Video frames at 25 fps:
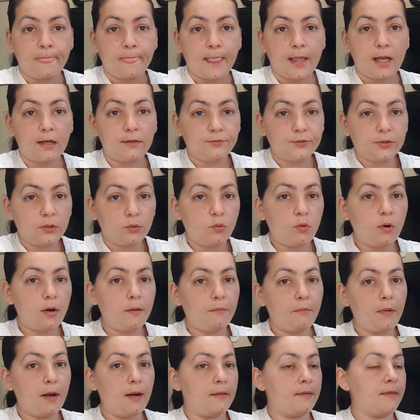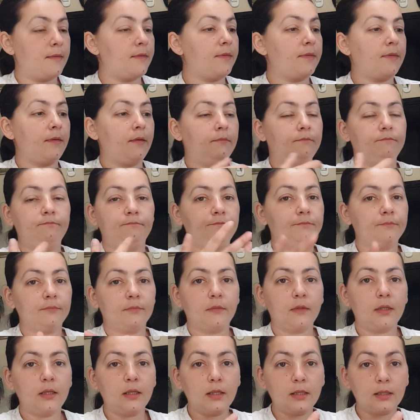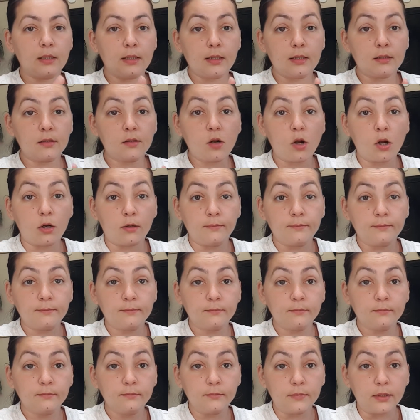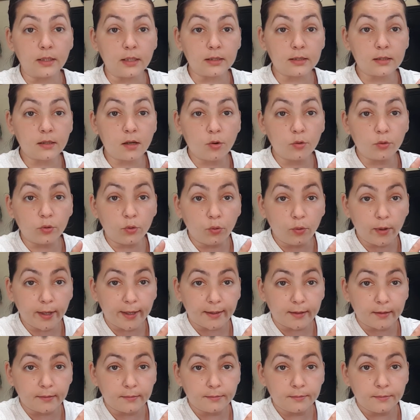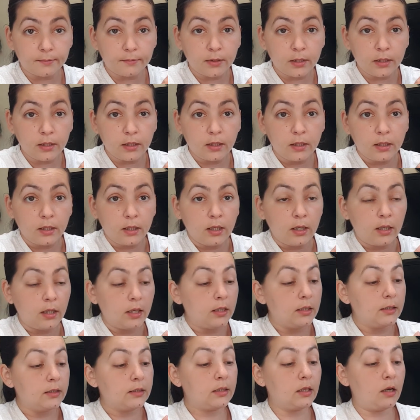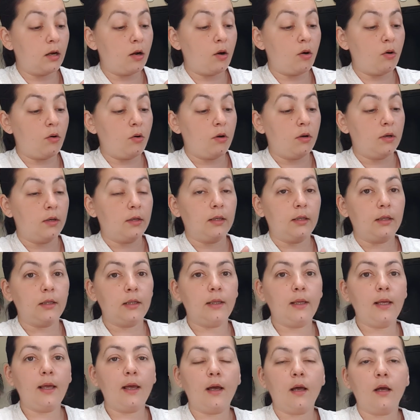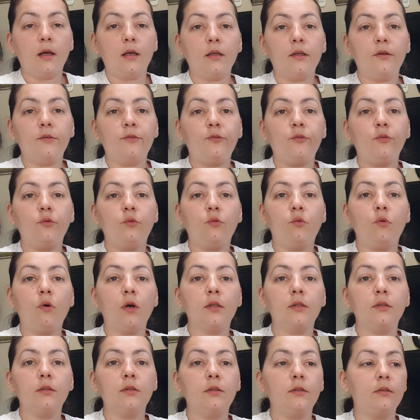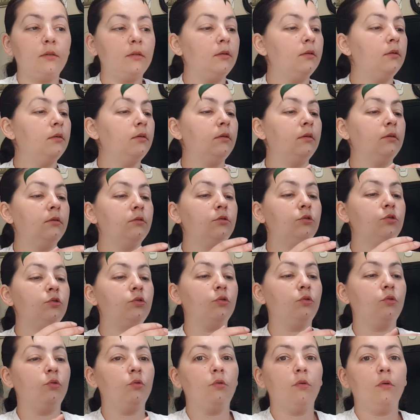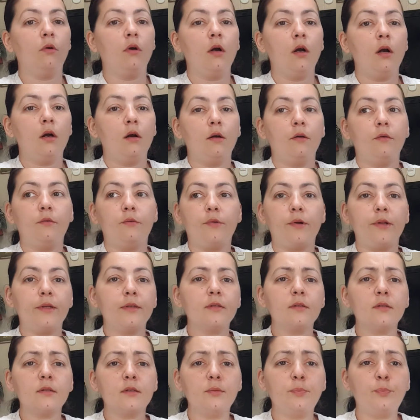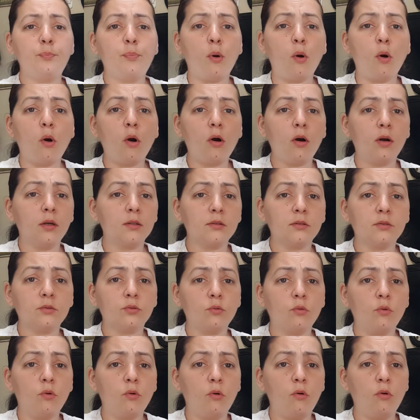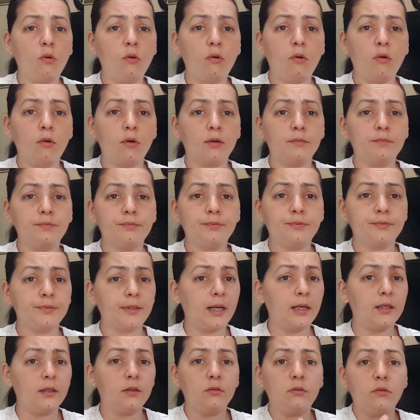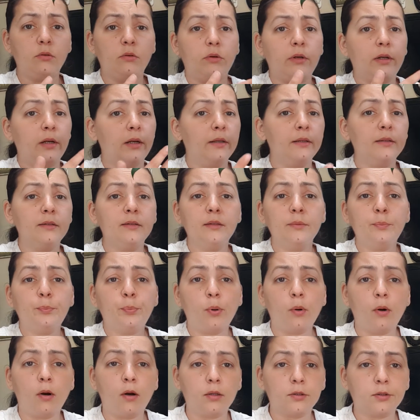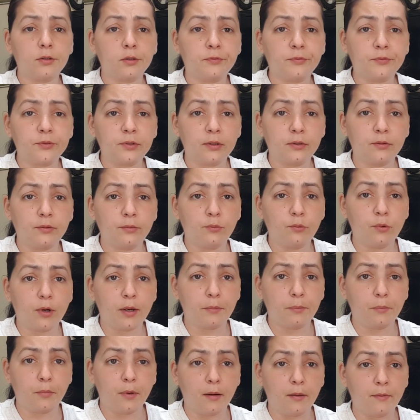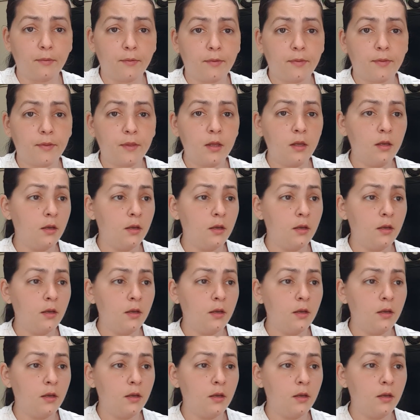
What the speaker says: After 1 month, it's gone. It's going away. So yeah, if you want to rinse the pot, or I don't know, clean the pot after 1 month,